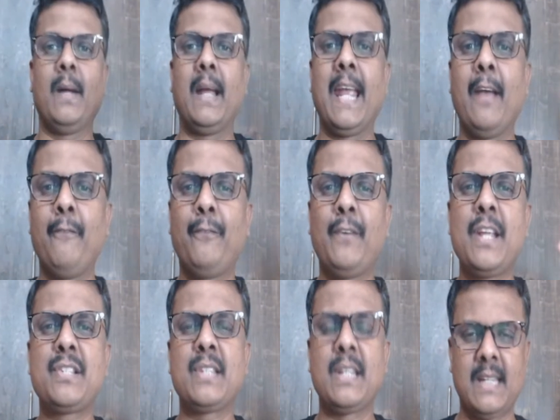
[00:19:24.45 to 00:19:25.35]
every
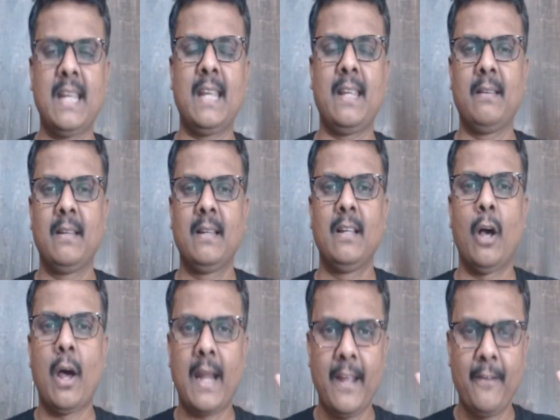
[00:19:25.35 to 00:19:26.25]
city
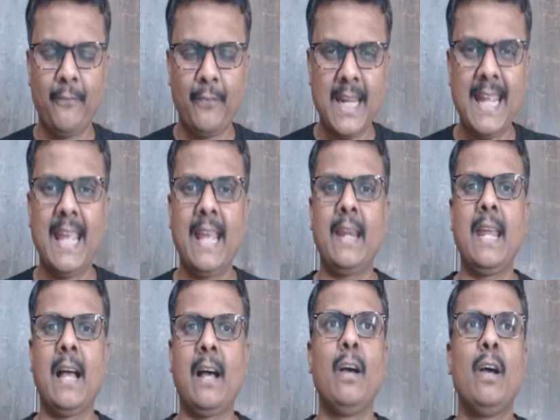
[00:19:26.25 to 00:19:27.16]
or every
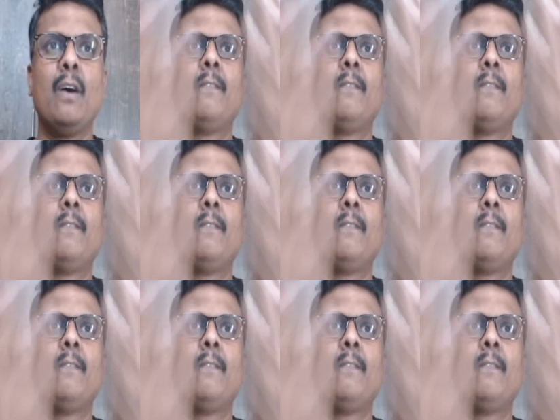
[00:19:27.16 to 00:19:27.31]
area